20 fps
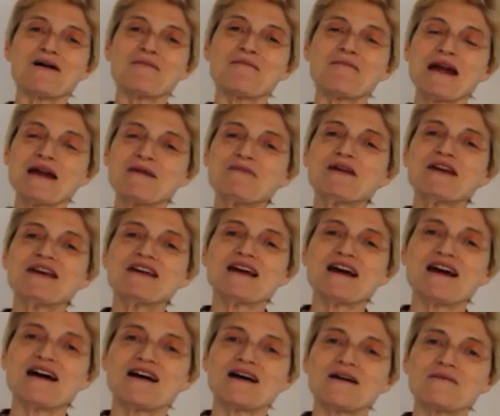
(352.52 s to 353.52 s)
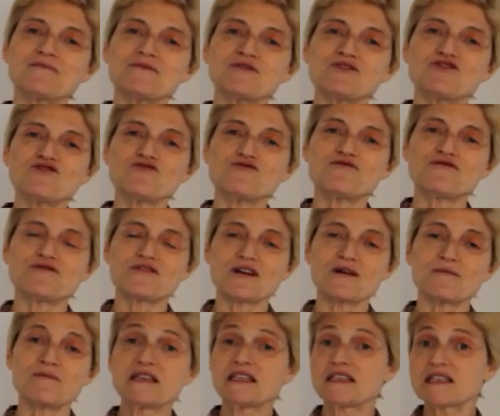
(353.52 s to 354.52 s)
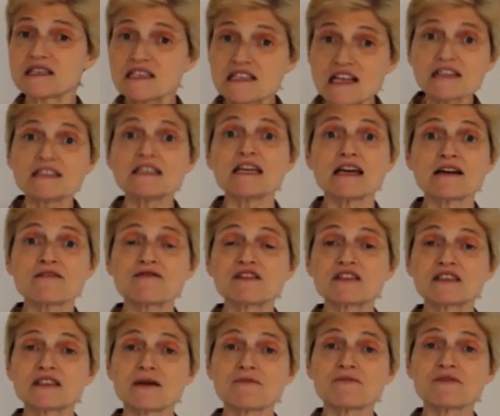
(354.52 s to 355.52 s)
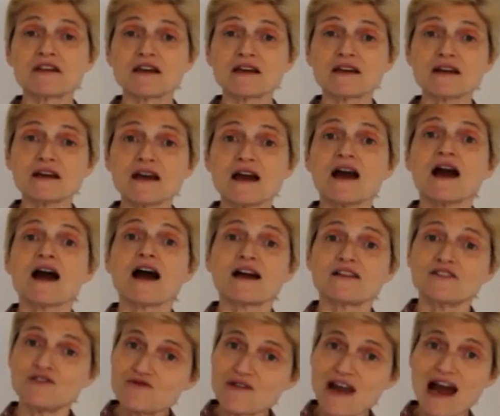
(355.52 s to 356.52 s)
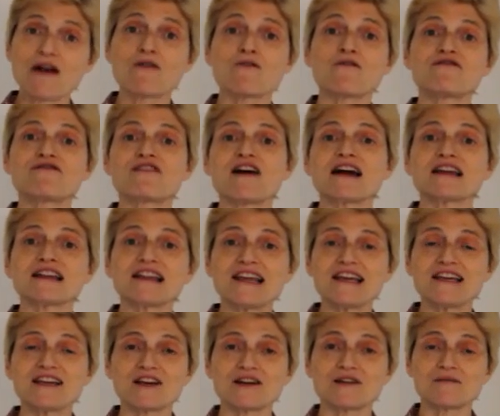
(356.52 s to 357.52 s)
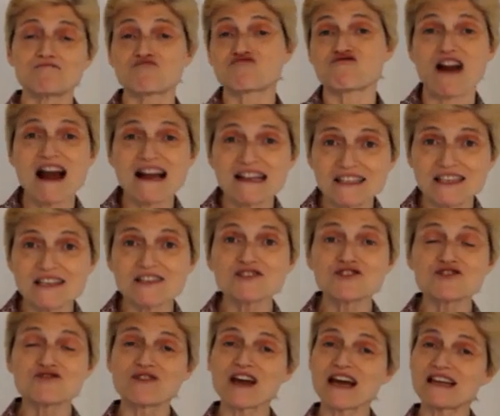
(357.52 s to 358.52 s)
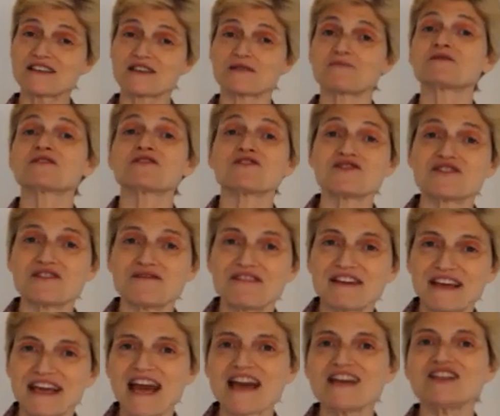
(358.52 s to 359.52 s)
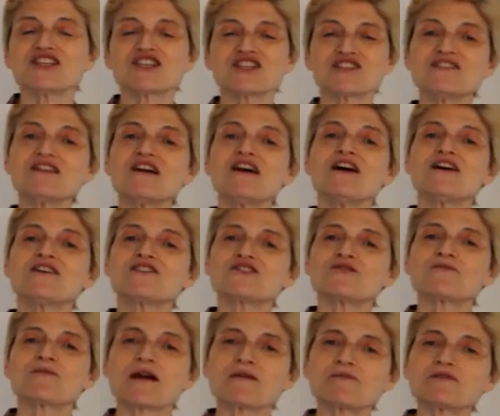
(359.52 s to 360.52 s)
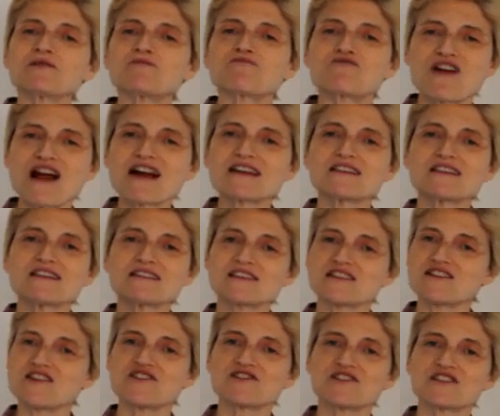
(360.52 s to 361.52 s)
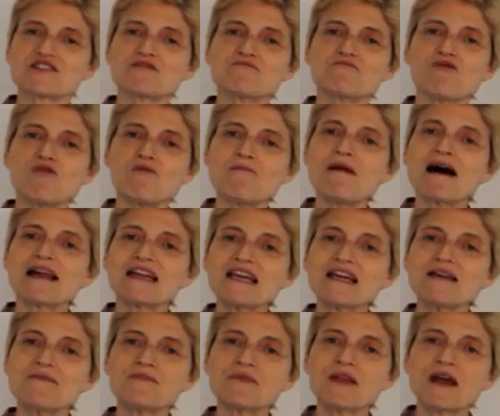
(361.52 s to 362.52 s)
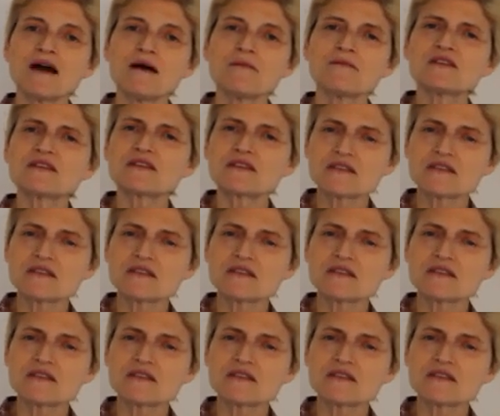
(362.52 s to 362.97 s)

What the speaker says: Maybe you've been studying for something and you now finally can practice. You get some certification to be able to practice and earn some more money. But